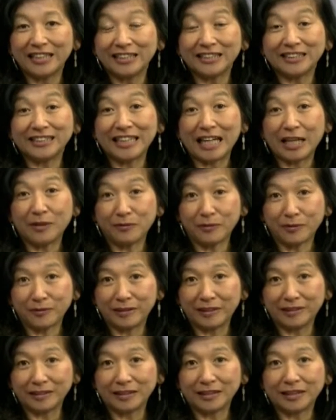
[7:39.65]
Stay with
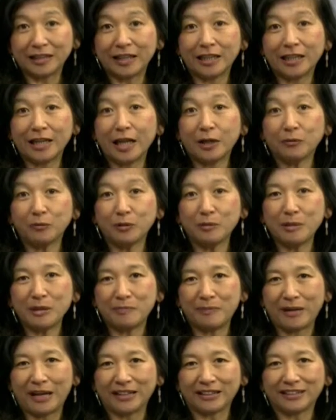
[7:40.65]
us, and we'll be
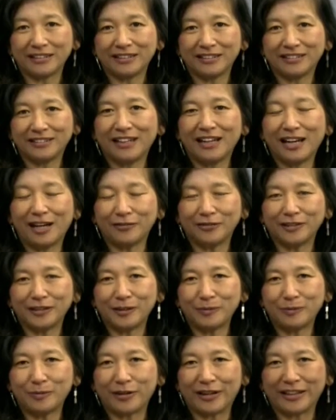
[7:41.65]
back after
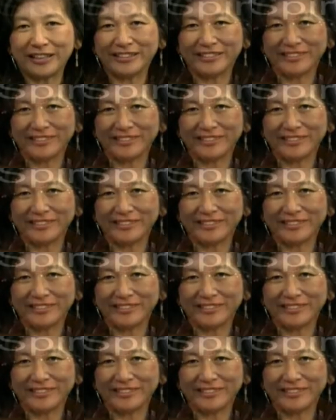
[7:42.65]
the break.